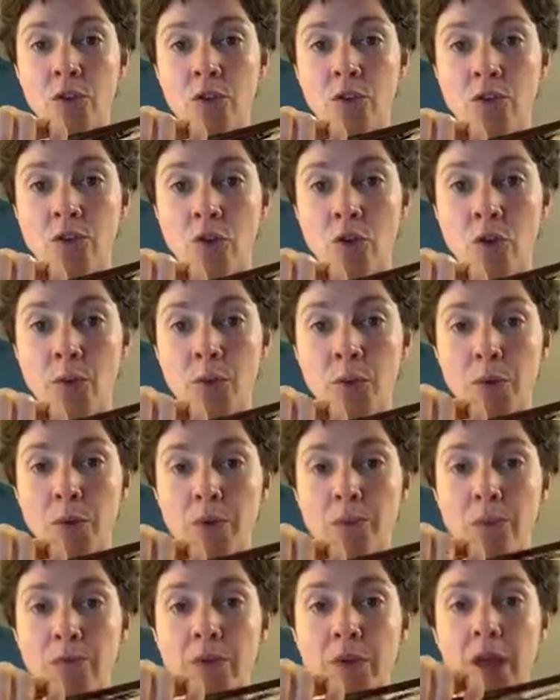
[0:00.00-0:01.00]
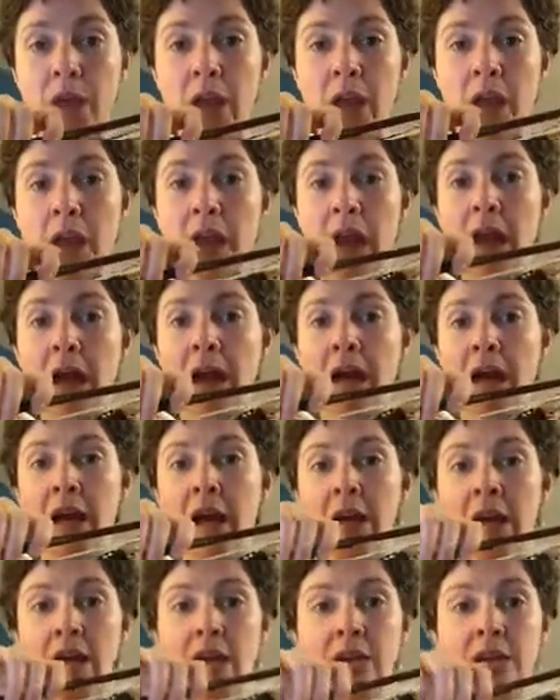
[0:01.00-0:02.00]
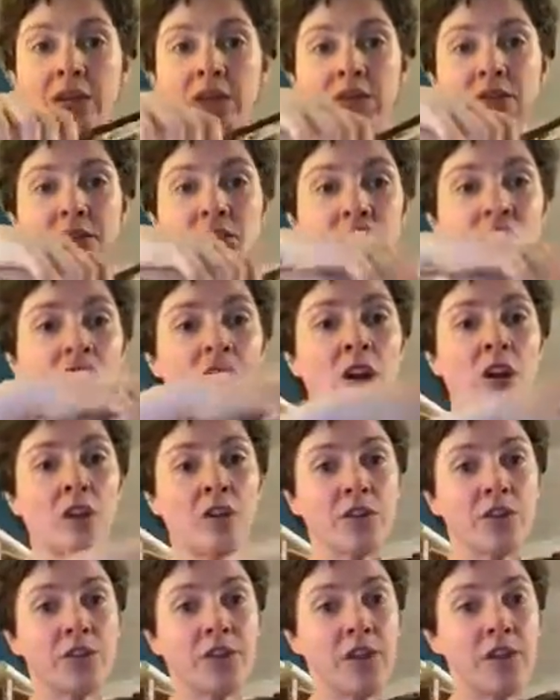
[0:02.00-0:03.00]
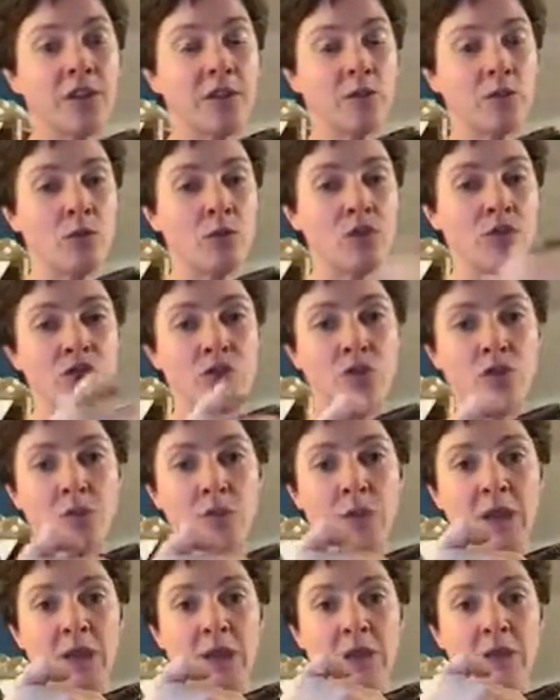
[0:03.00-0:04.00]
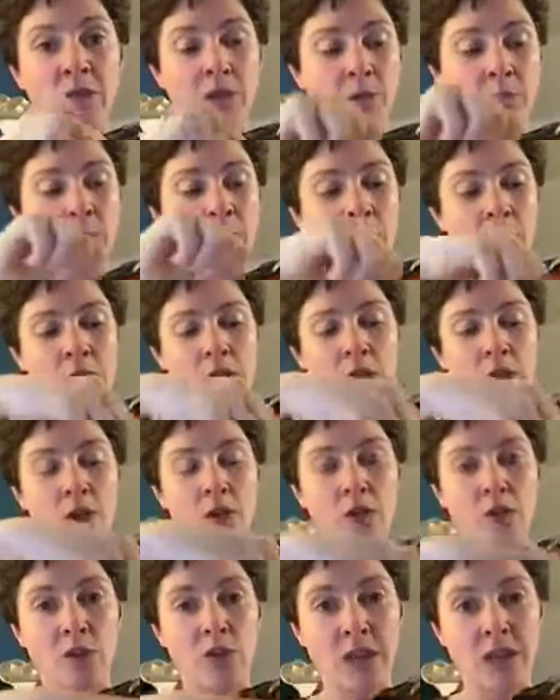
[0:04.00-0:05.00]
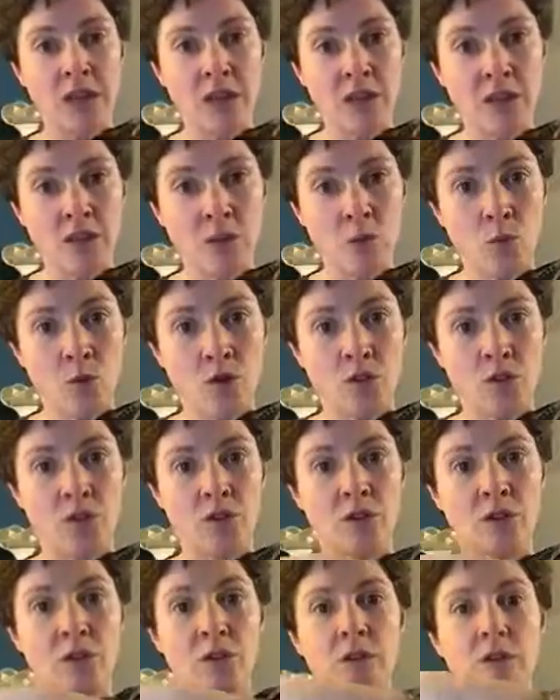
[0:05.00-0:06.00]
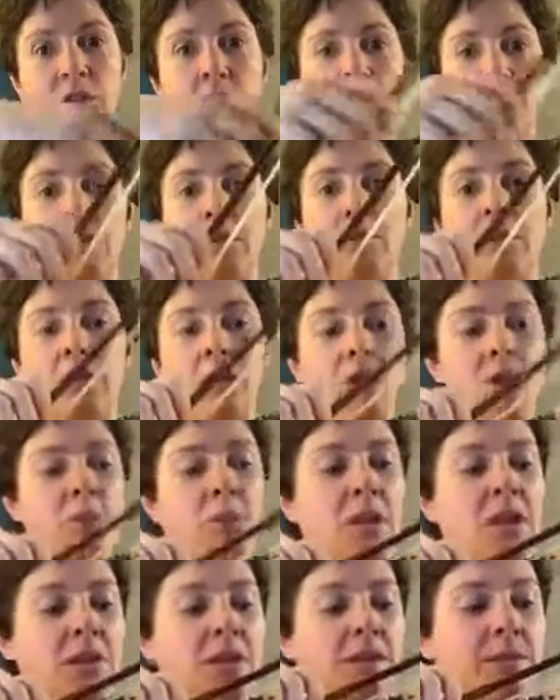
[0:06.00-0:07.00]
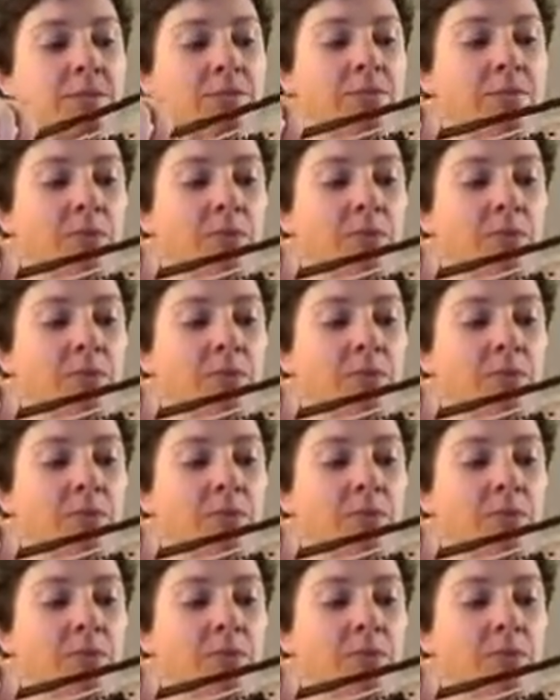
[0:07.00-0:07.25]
on top, and the shark's fin, which is your bent thumb, goes in the wood bit.